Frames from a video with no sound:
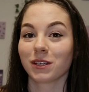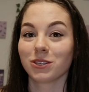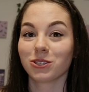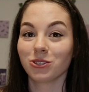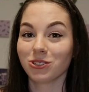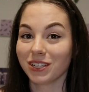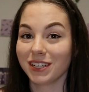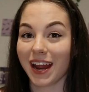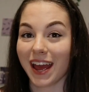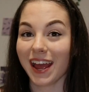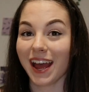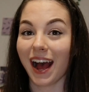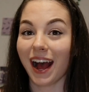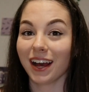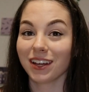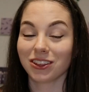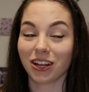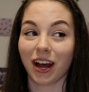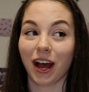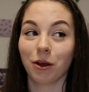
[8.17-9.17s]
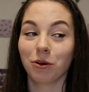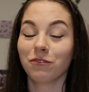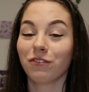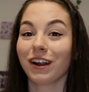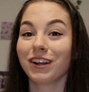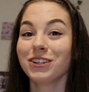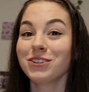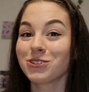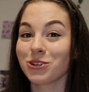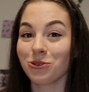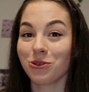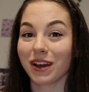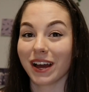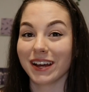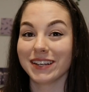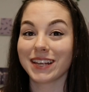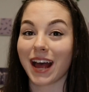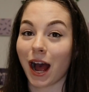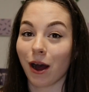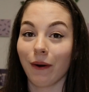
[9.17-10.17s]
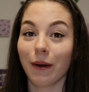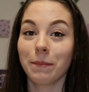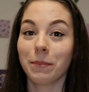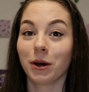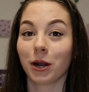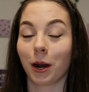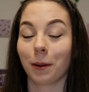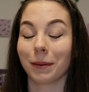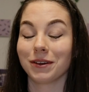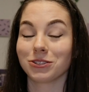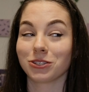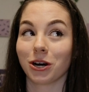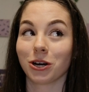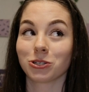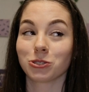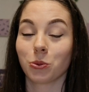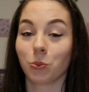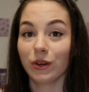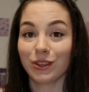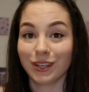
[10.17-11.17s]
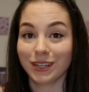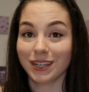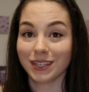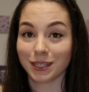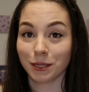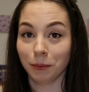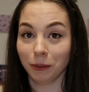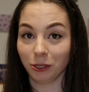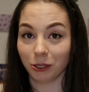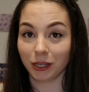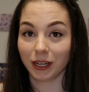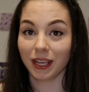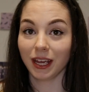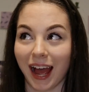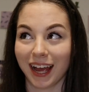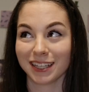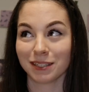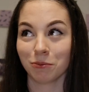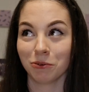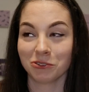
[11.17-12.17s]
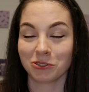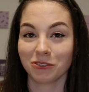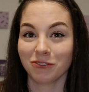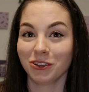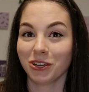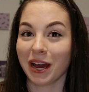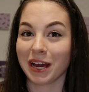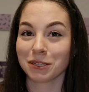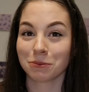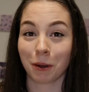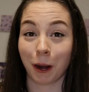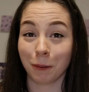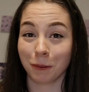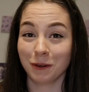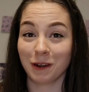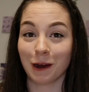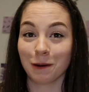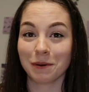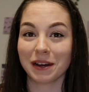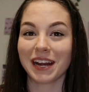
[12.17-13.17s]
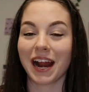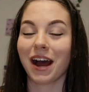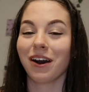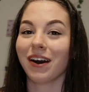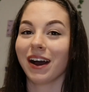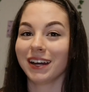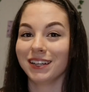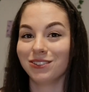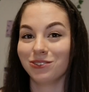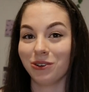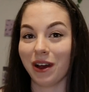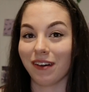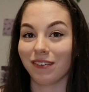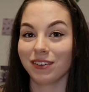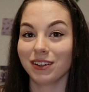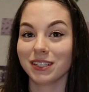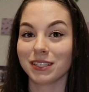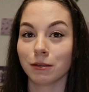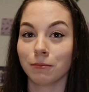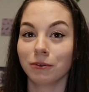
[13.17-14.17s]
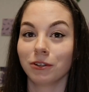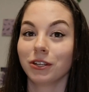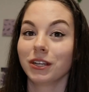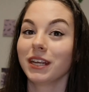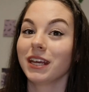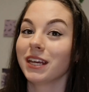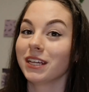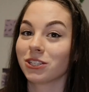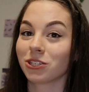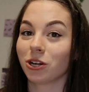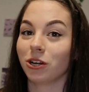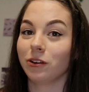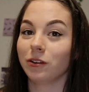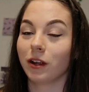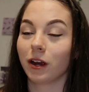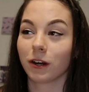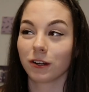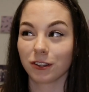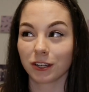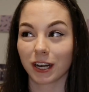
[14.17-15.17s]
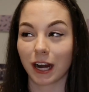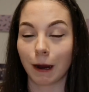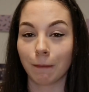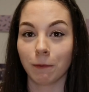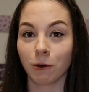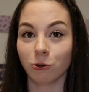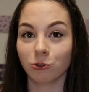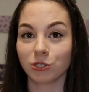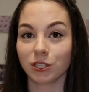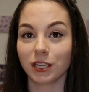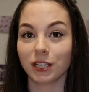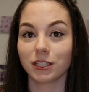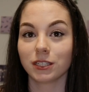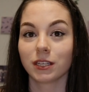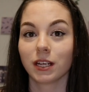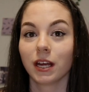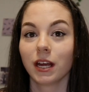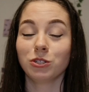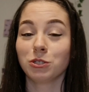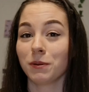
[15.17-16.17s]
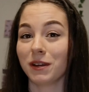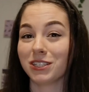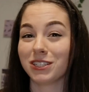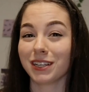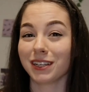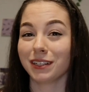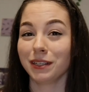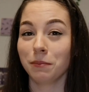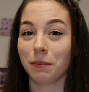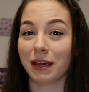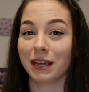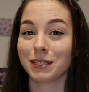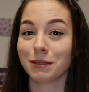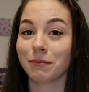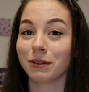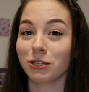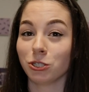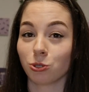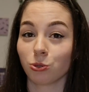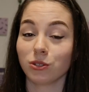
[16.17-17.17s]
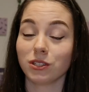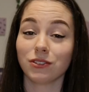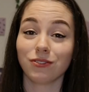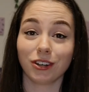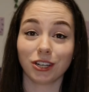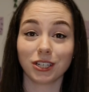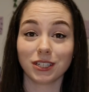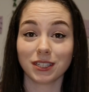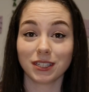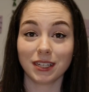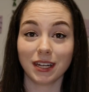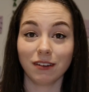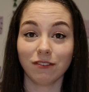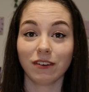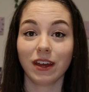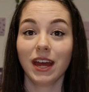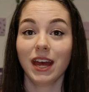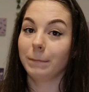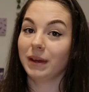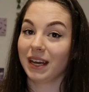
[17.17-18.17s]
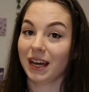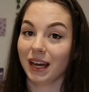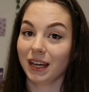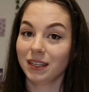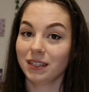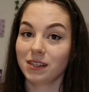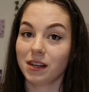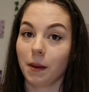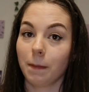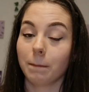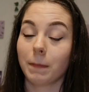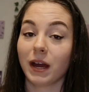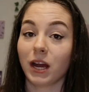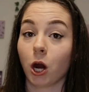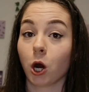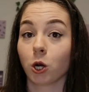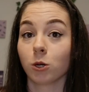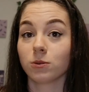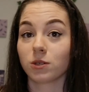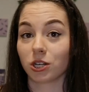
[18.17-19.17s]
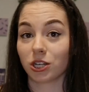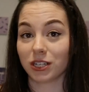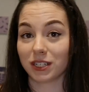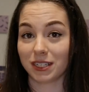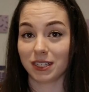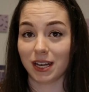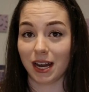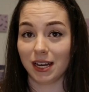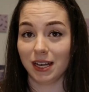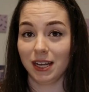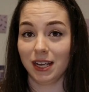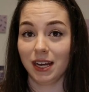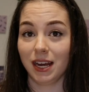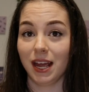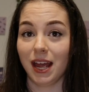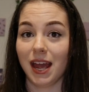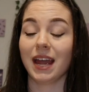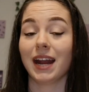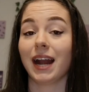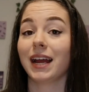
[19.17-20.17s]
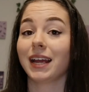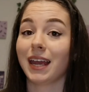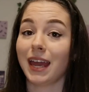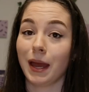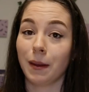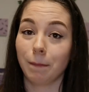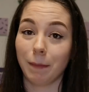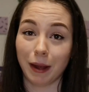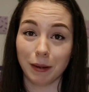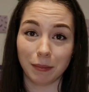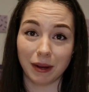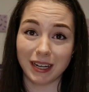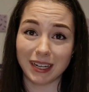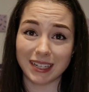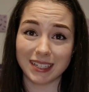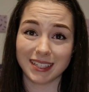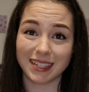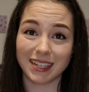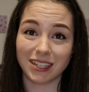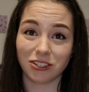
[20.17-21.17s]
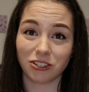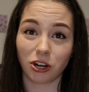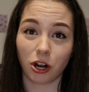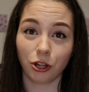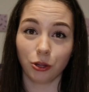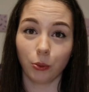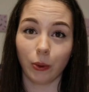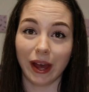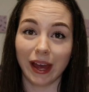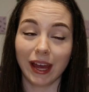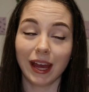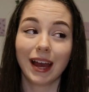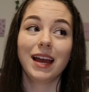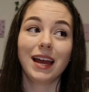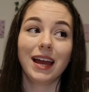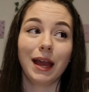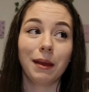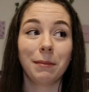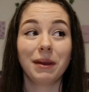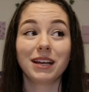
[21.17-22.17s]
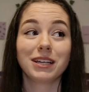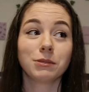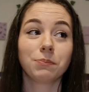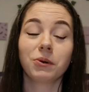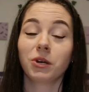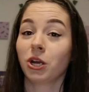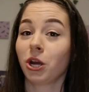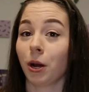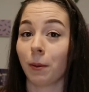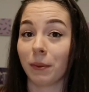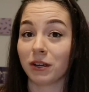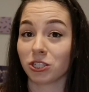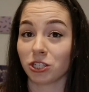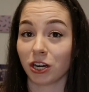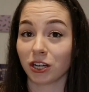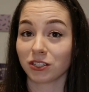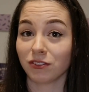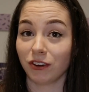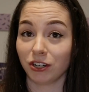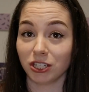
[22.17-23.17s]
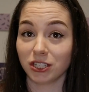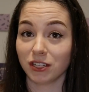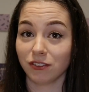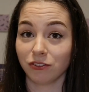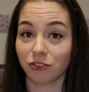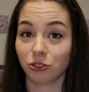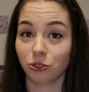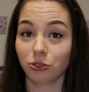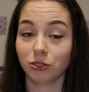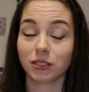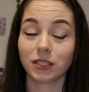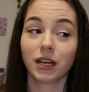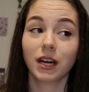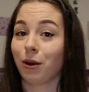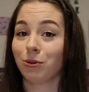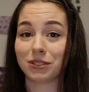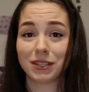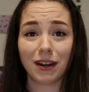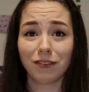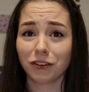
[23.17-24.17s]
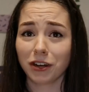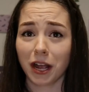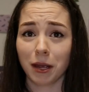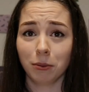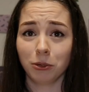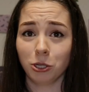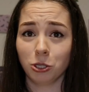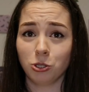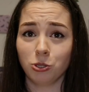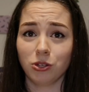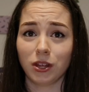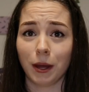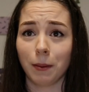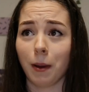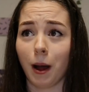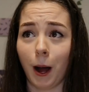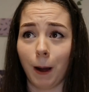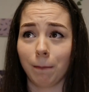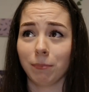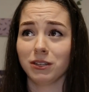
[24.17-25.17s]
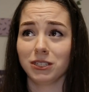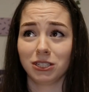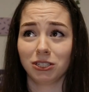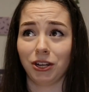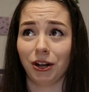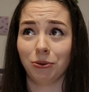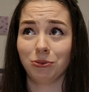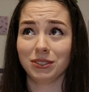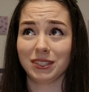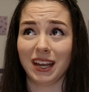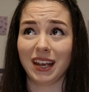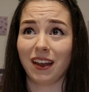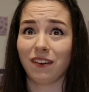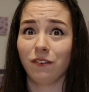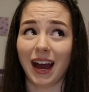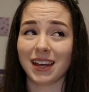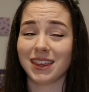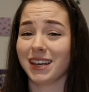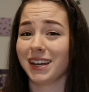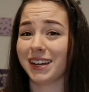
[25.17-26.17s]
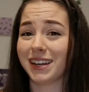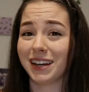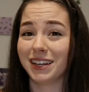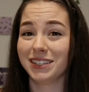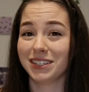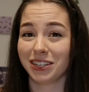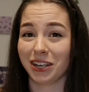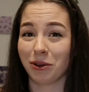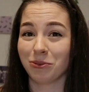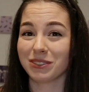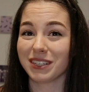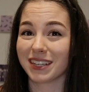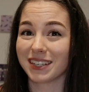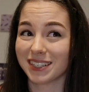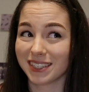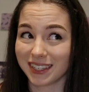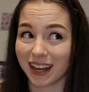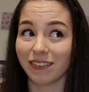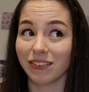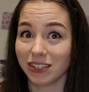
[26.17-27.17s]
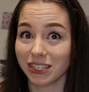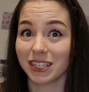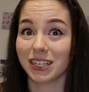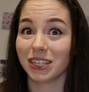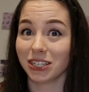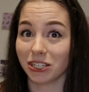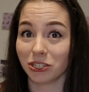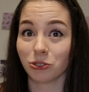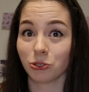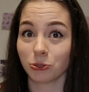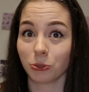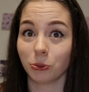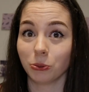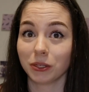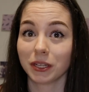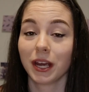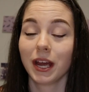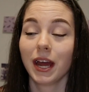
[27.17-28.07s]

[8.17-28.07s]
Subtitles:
So today I thought I would finally show you guys how I put on my socks with a disability. As most of you guys probably know by now, I do have a disability. It's called Arthrogryposis, which basically makes my joints very stiff. Because my arms are extended and I can't bend my knees either all the way, it makes putting on my socks very difficult. And I was never able to do them up until I was like, until I was like 17 years old.